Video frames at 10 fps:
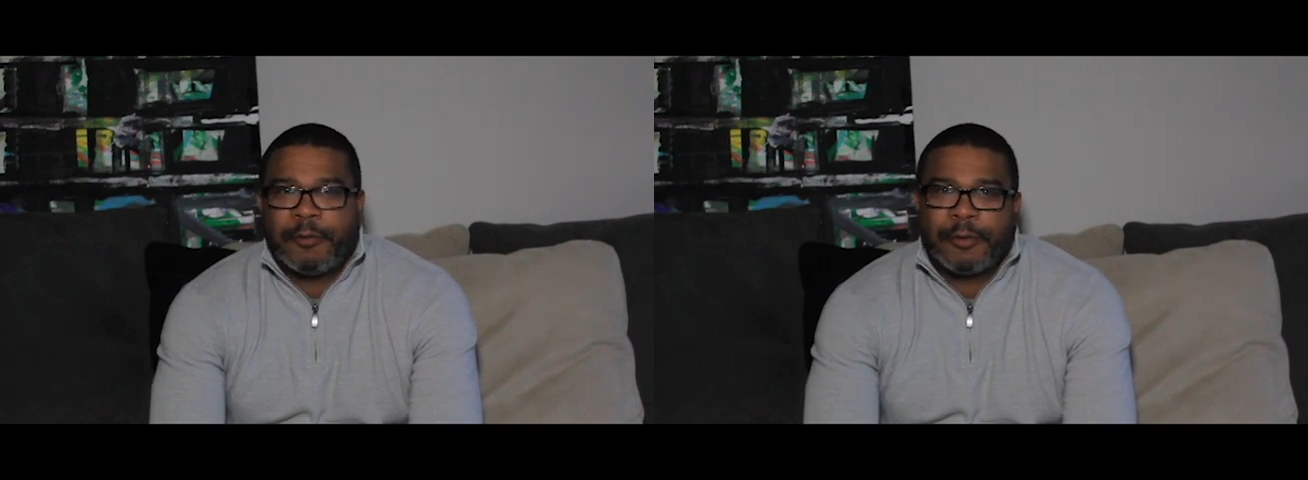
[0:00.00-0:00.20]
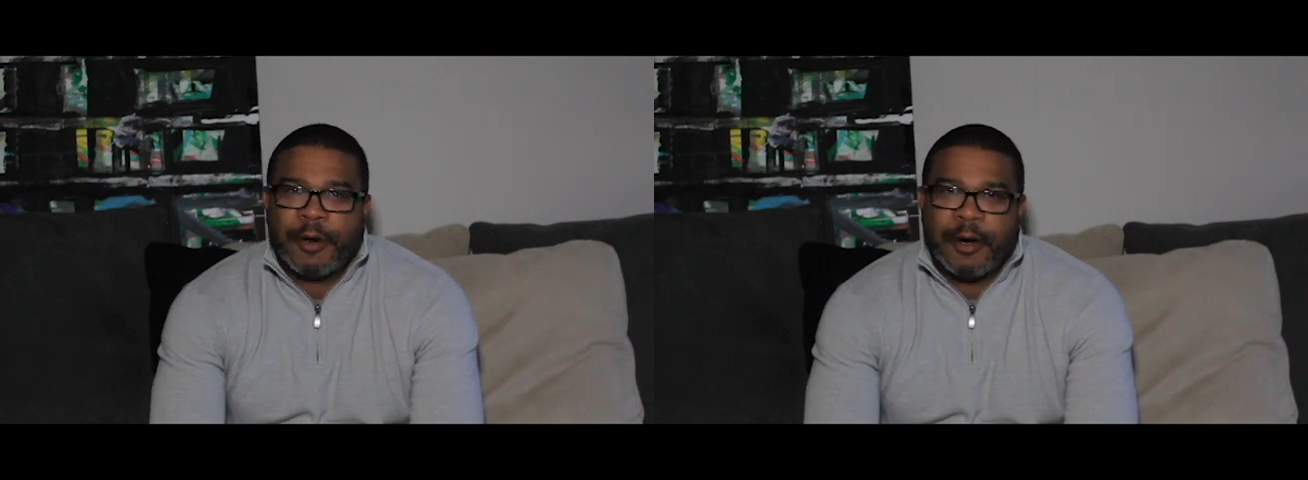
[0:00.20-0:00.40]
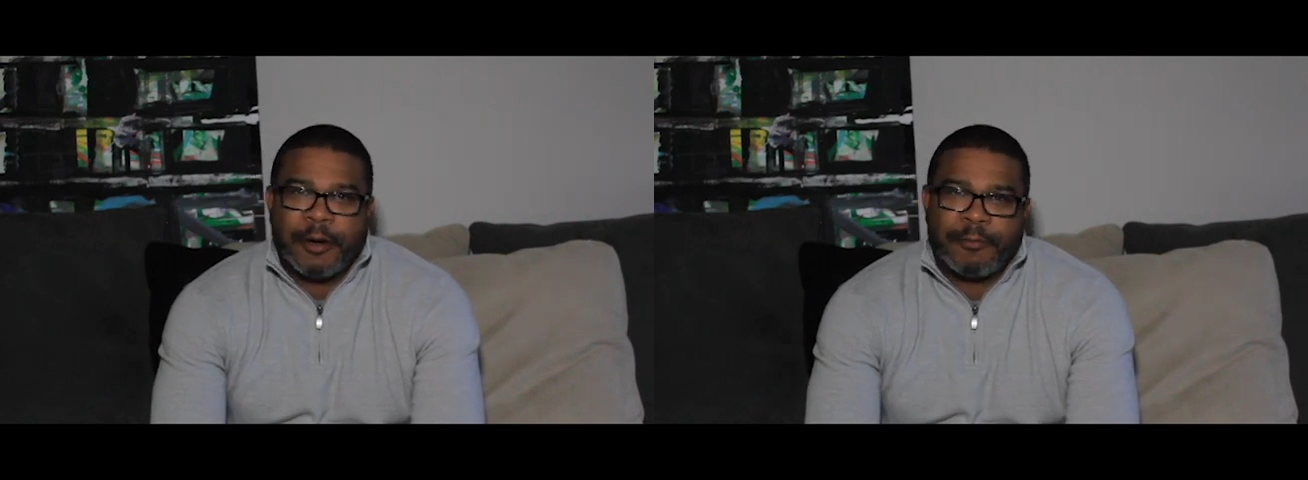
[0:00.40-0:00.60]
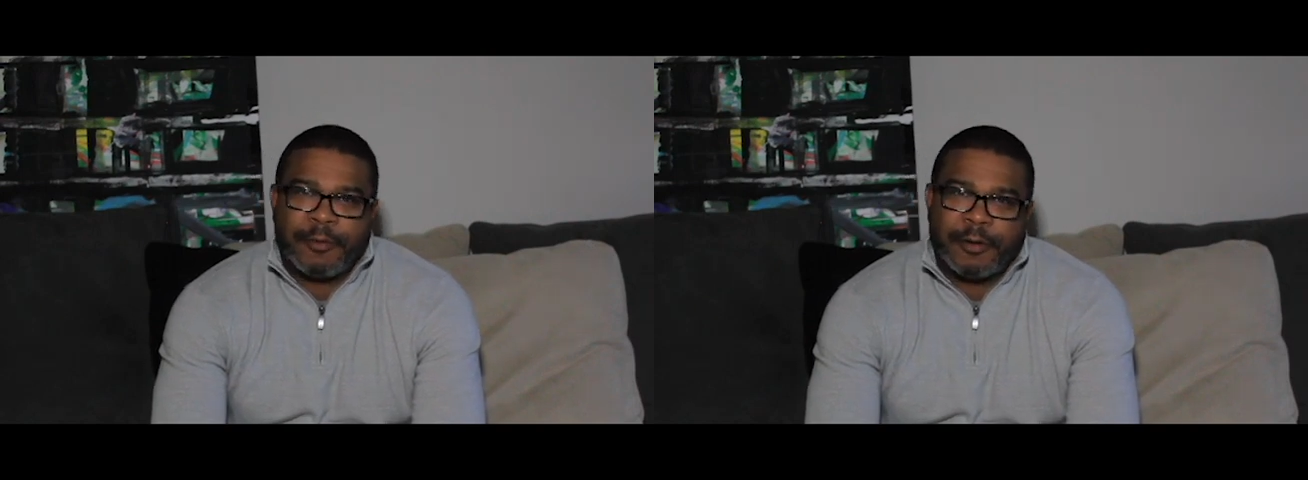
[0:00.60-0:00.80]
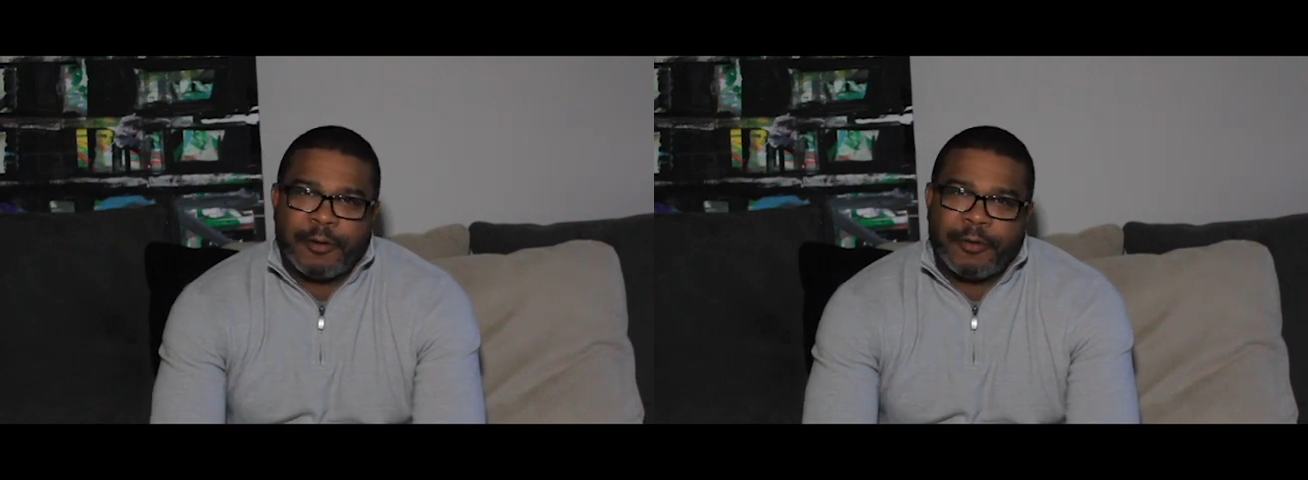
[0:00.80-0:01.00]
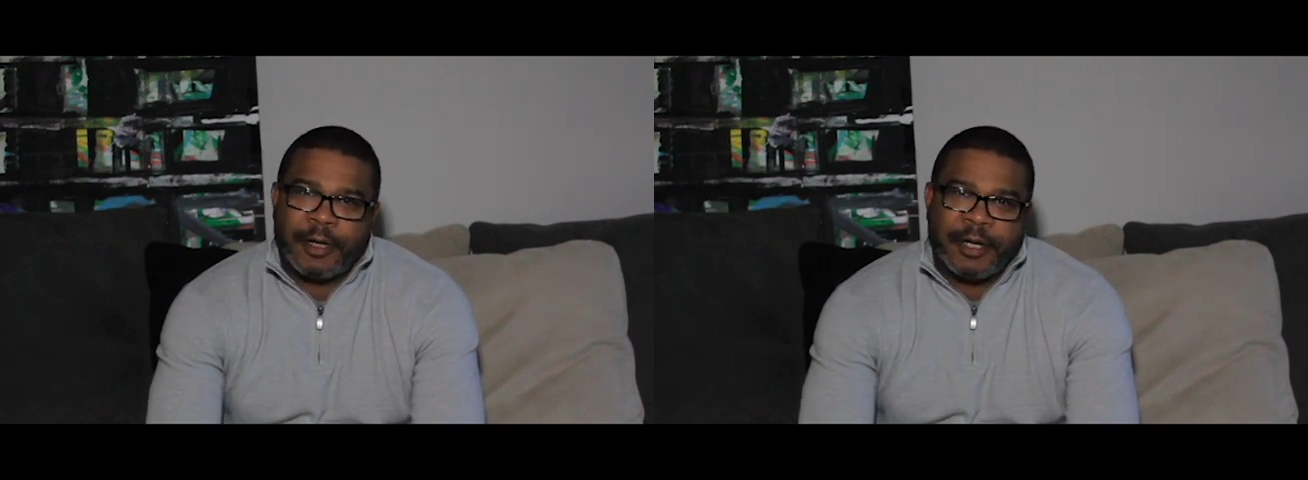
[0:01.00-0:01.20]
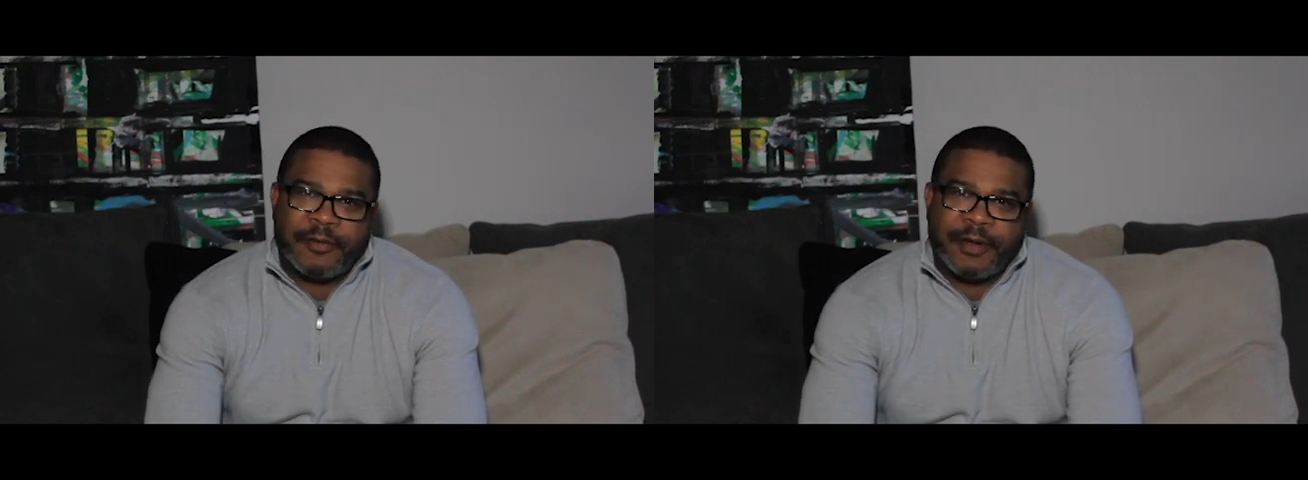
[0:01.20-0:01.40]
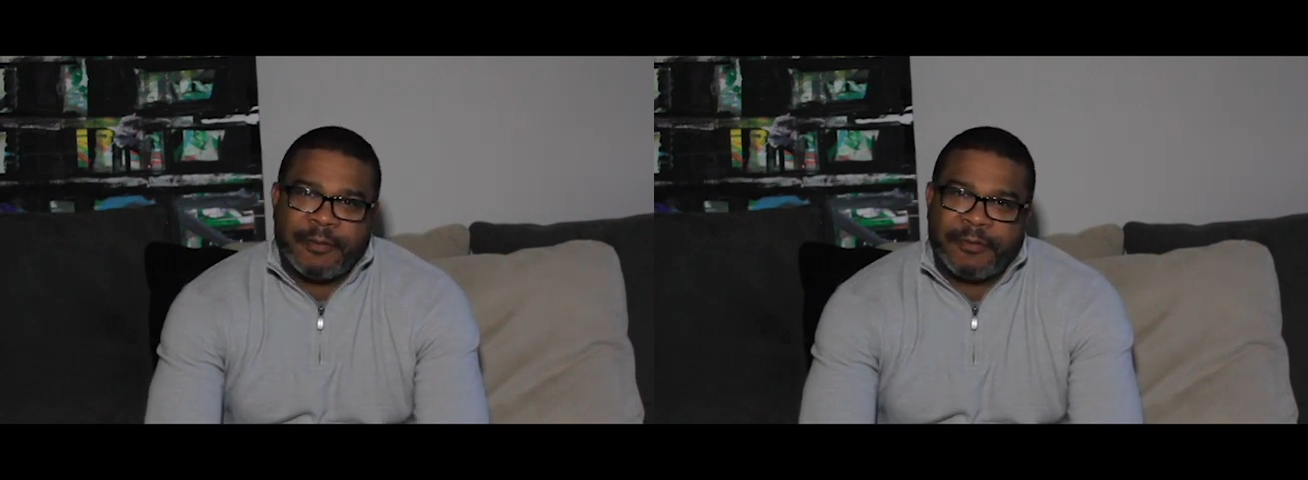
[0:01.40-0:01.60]
were, uh, we were only on the
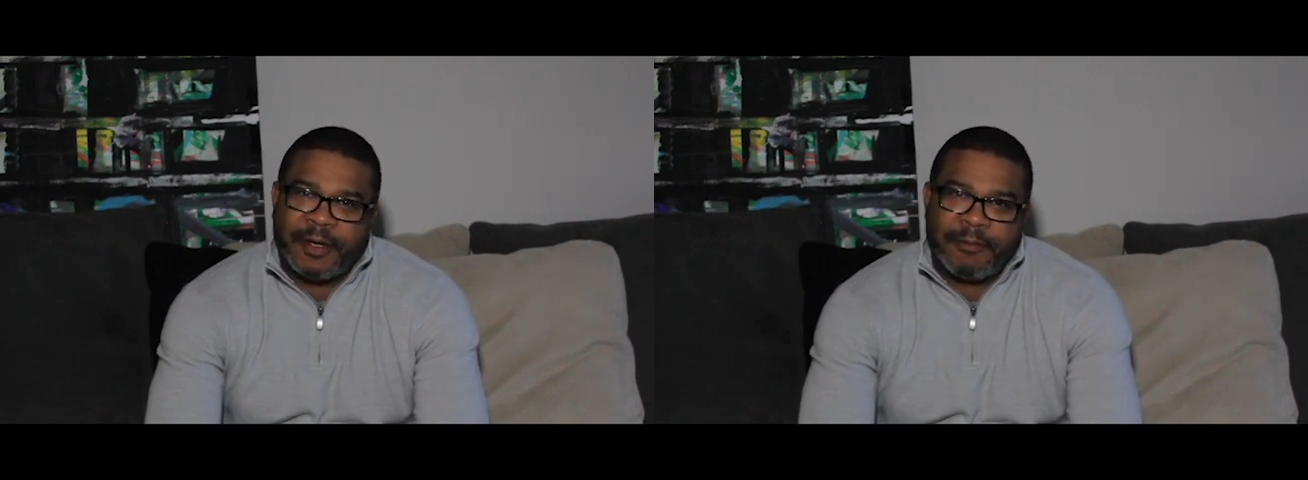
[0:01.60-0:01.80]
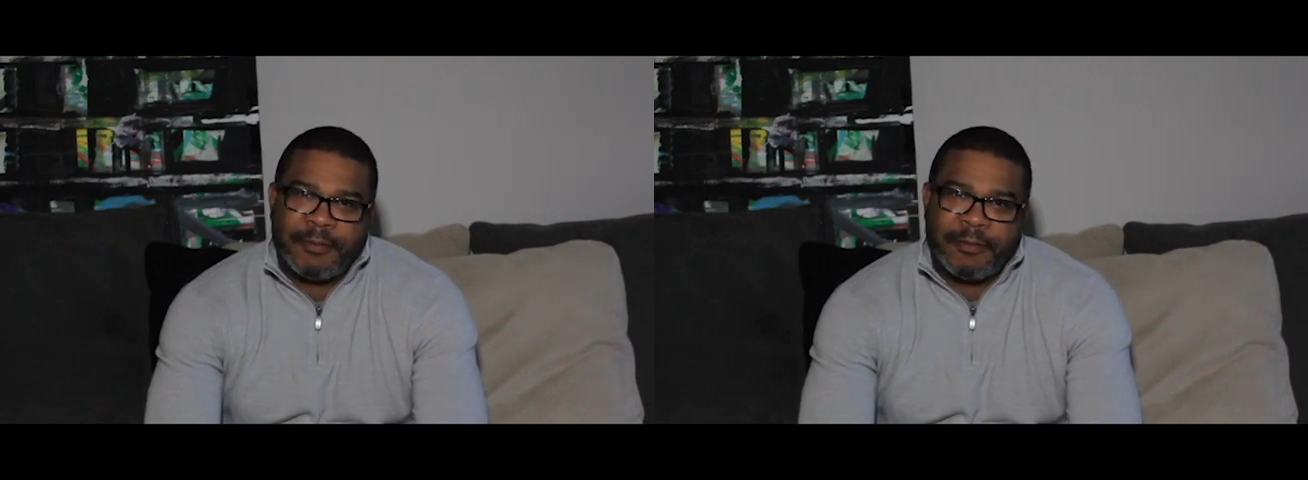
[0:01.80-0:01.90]
same team